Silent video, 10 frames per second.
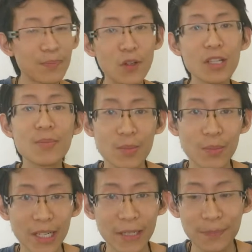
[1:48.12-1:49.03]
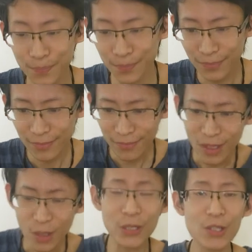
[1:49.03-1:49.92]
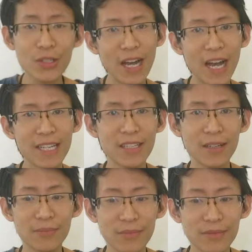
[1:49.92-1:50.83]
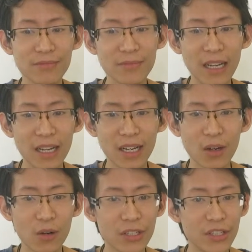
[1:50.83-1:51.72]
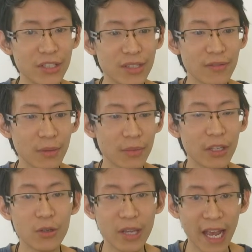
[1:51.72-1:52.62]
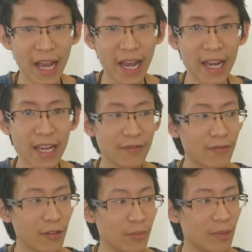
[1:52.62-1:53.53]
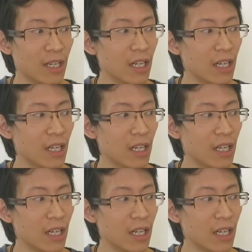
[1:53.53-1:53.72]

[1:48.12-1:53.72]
Christmas pudding, which also has some origins from the UK and from